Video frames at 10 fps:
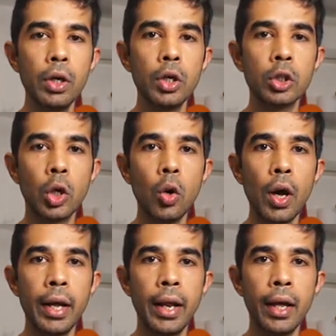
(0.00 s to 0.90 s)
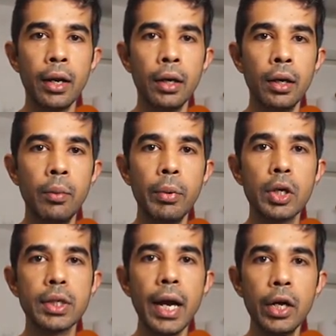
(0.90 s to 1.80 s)
to throw an error
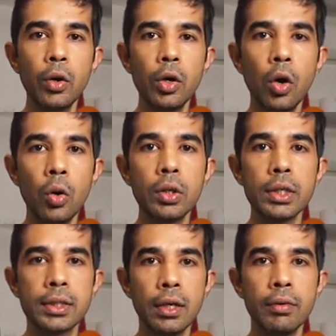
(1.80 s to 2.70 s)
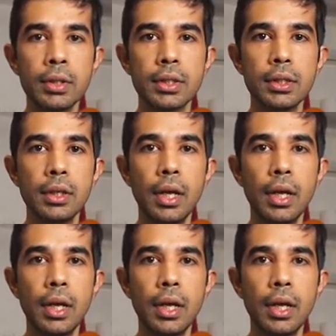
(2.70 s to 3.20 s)
because I don't own this service